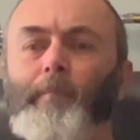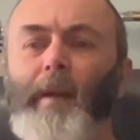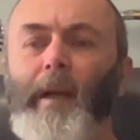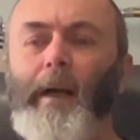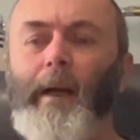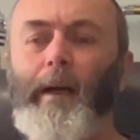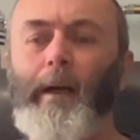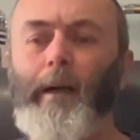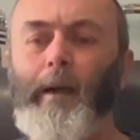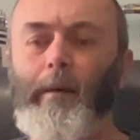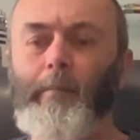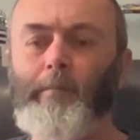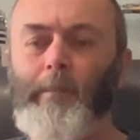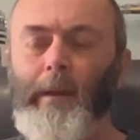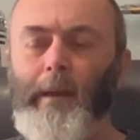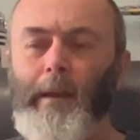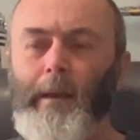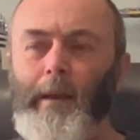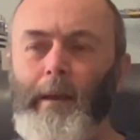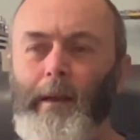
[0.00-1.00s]

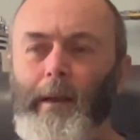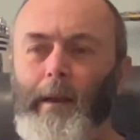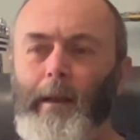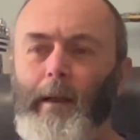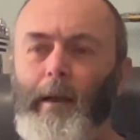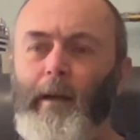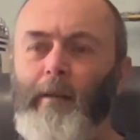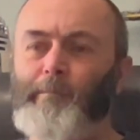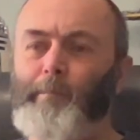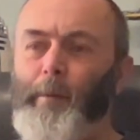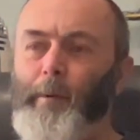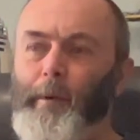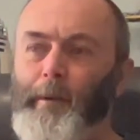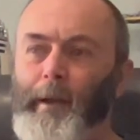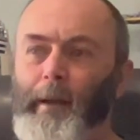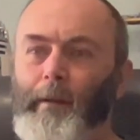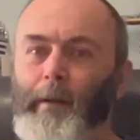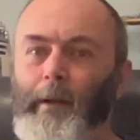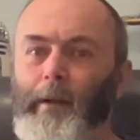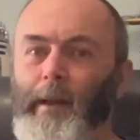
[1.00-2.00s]
I've bought
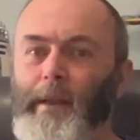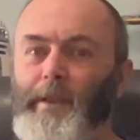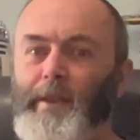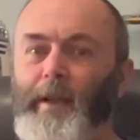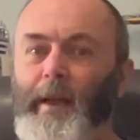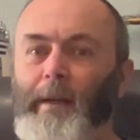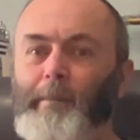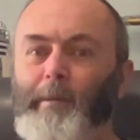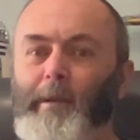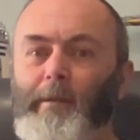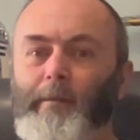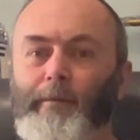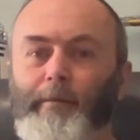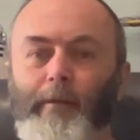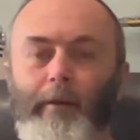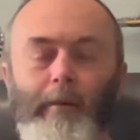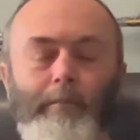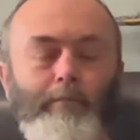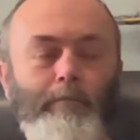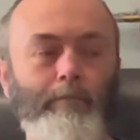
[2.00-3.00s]
another lightsaber
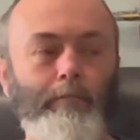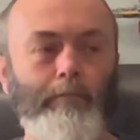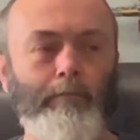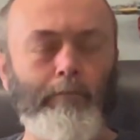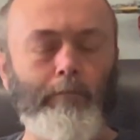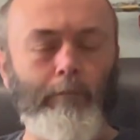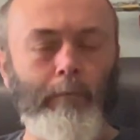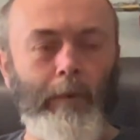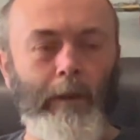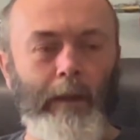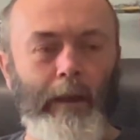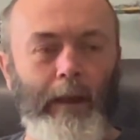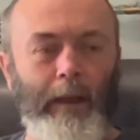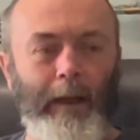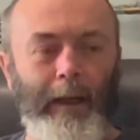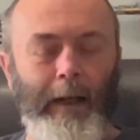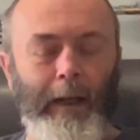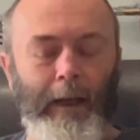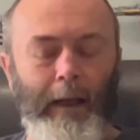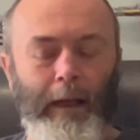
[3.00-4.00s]
from
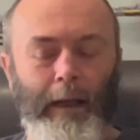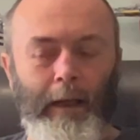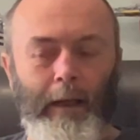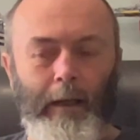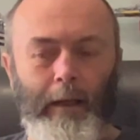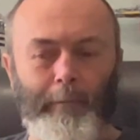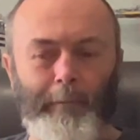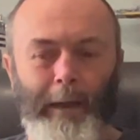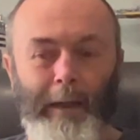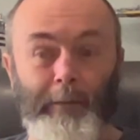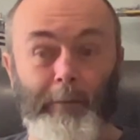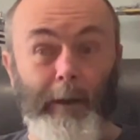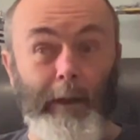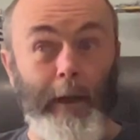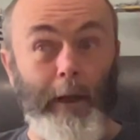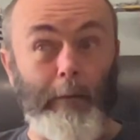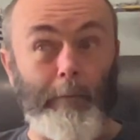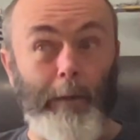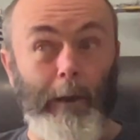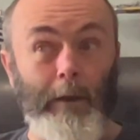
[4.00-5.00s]
Padawan
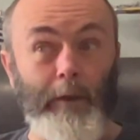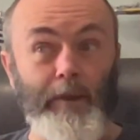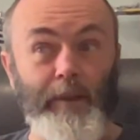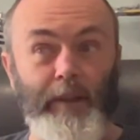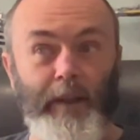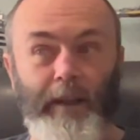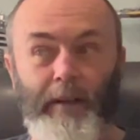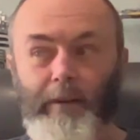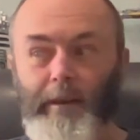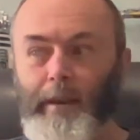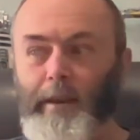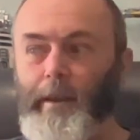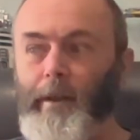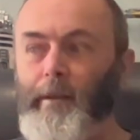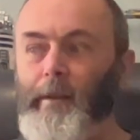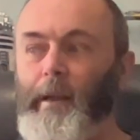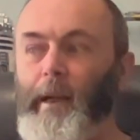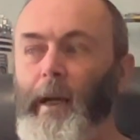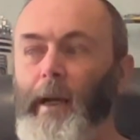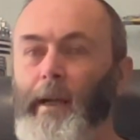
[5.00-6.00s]
Outpost here in the
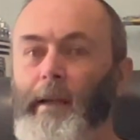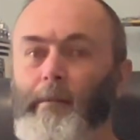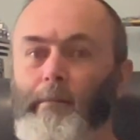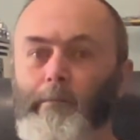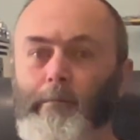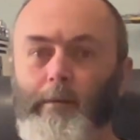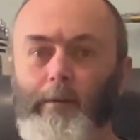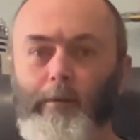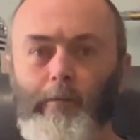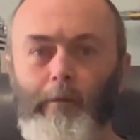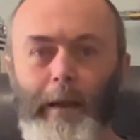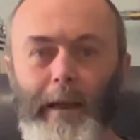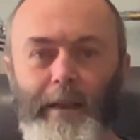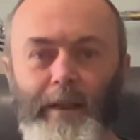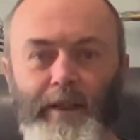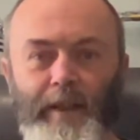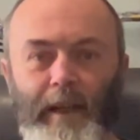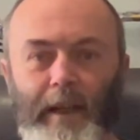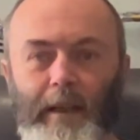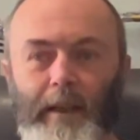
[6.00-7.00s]
UK. Great
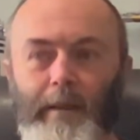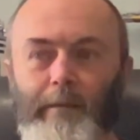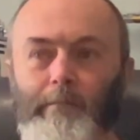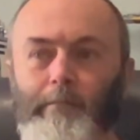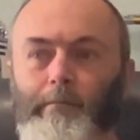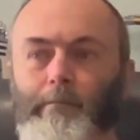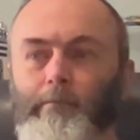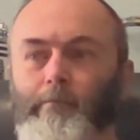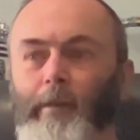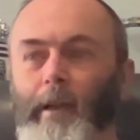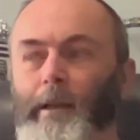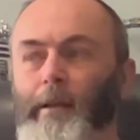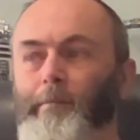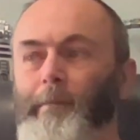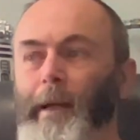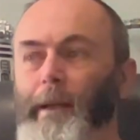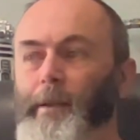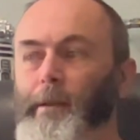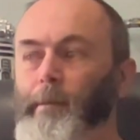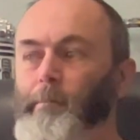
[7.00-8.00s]
seller,
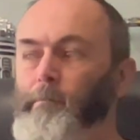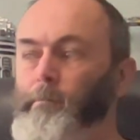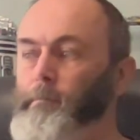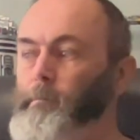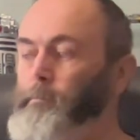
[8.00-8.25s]
recommend them.